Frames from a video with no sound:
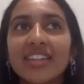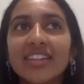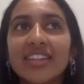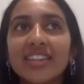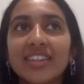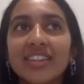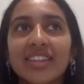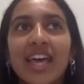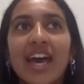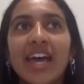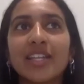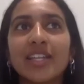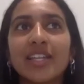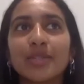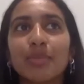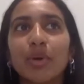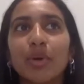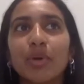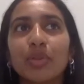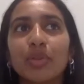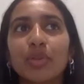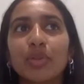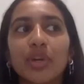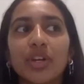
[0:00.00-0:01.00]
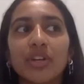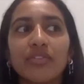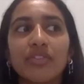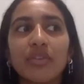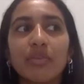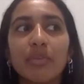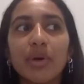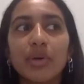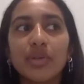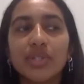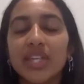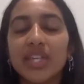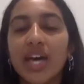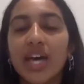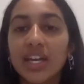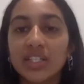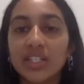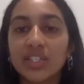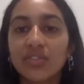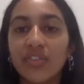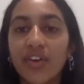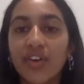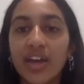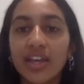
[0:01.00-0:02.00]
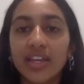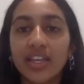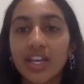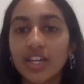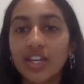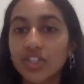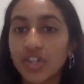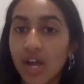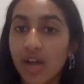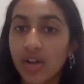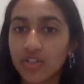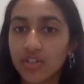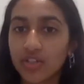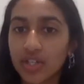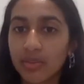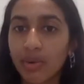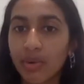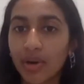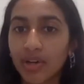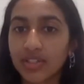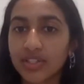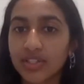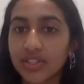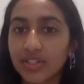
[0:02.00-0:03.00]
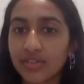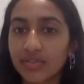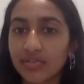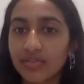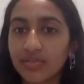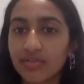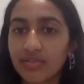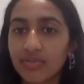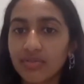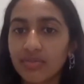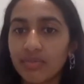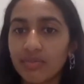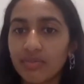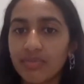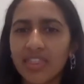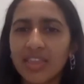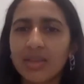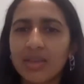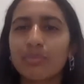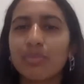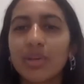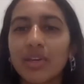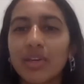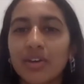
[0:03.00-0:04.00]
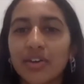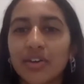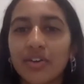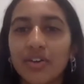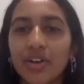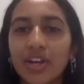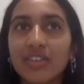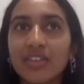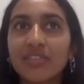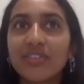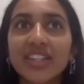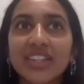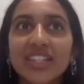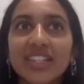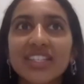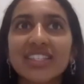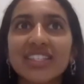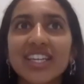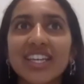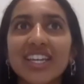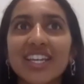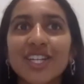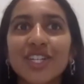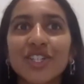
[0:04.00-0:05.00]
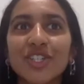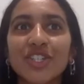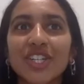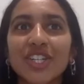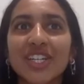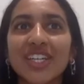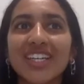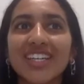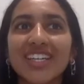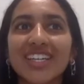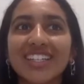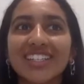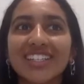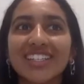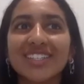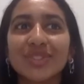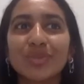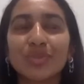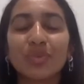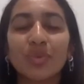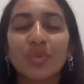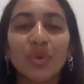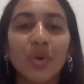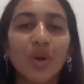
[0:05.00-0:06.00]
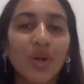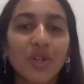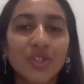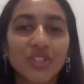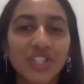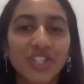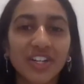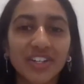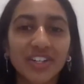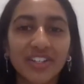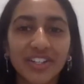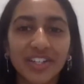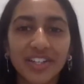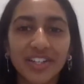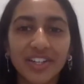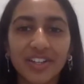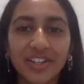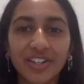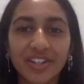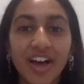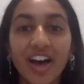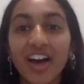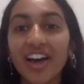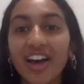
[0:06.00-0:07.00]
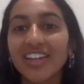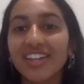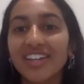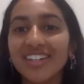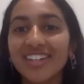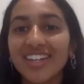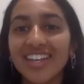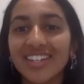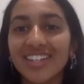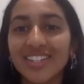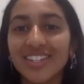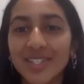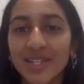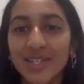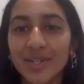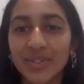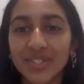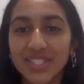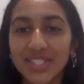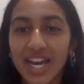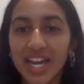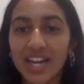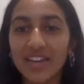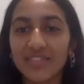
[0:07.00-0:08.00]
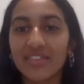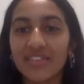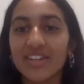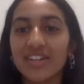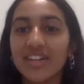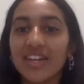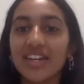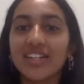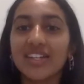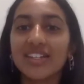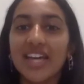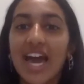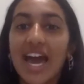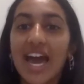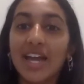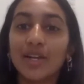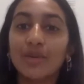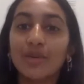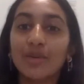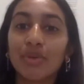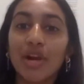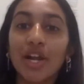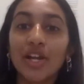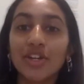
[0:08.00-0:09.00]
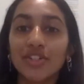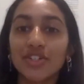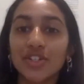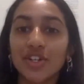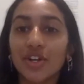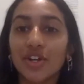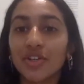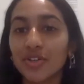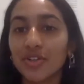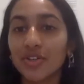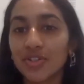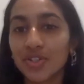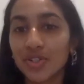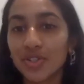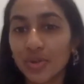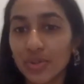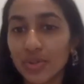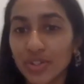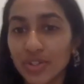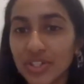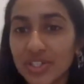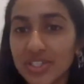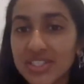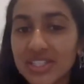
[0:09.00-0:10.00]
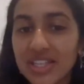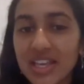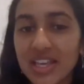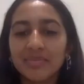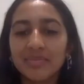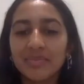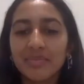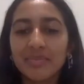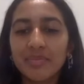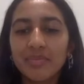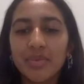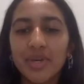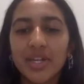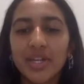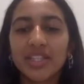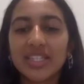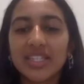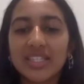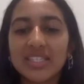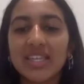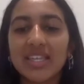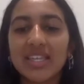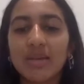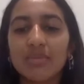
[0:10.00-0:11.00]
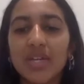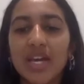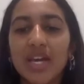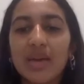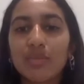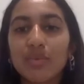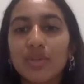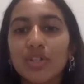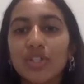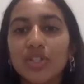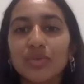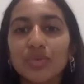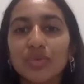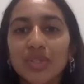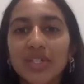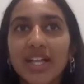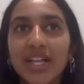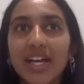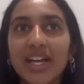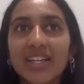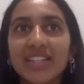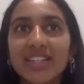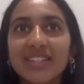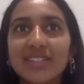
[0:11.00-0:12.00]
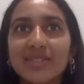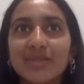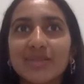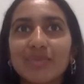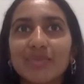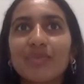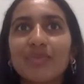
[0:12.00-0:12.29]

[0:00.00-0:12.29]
that is both one of the most satisfying yet challenging parts of, I think, being a creative at this age is we're all juggling a lot. And so it's kind of an added pressure on your shoulders. But at the same time, when you realize